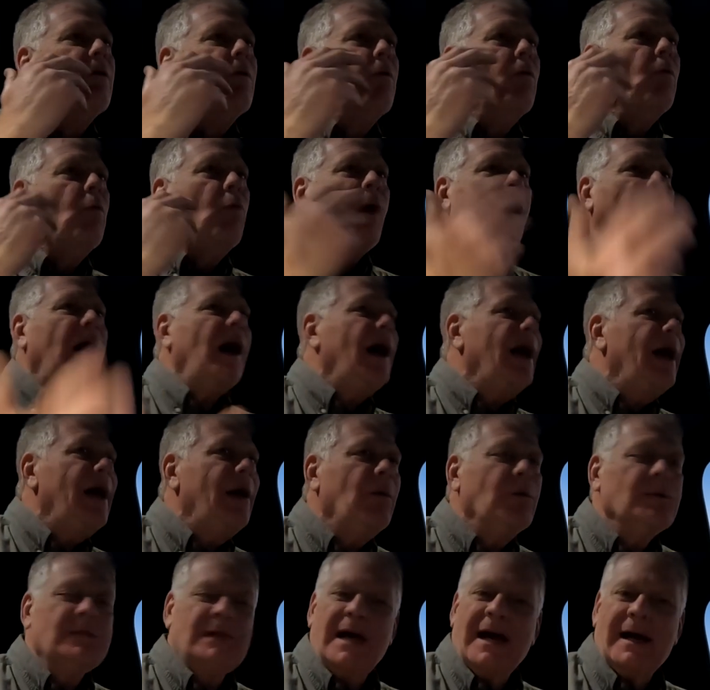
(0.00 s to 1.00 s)
why
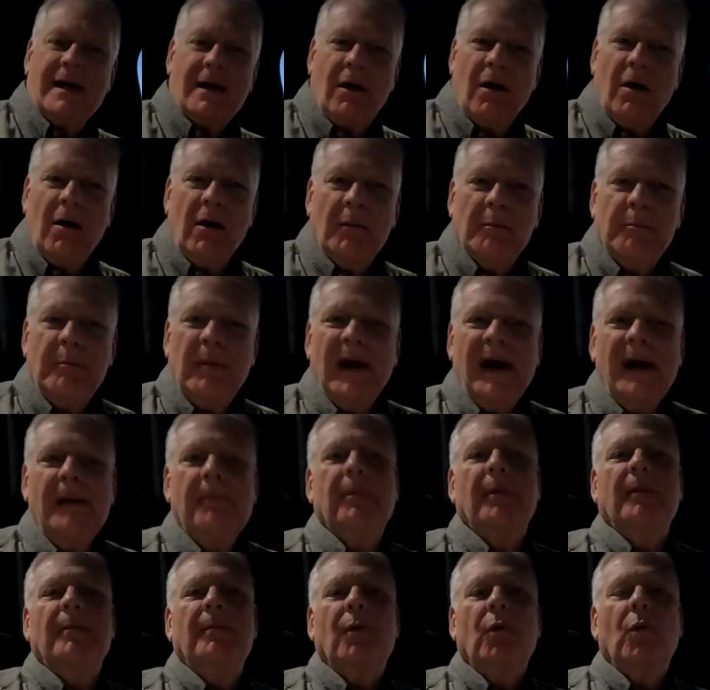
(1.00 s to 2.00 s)
was I called
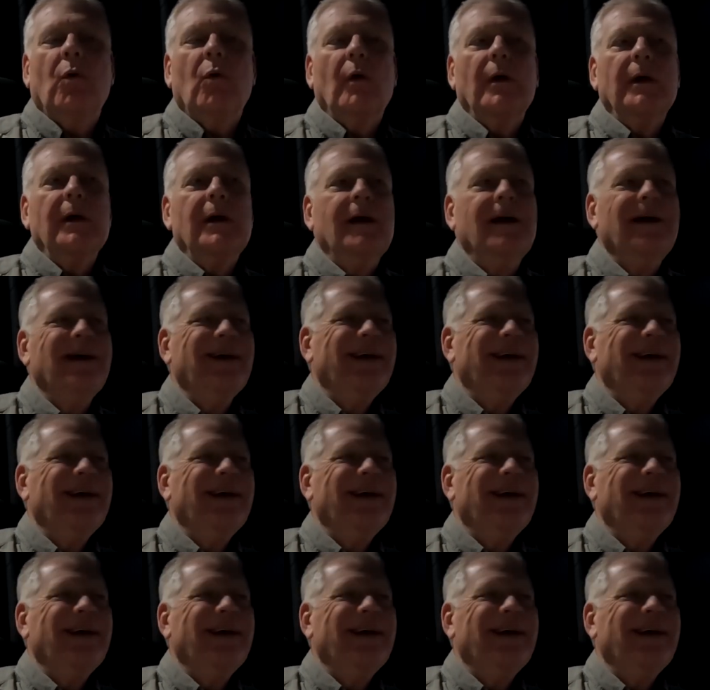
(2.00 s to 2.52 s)
Paperboy?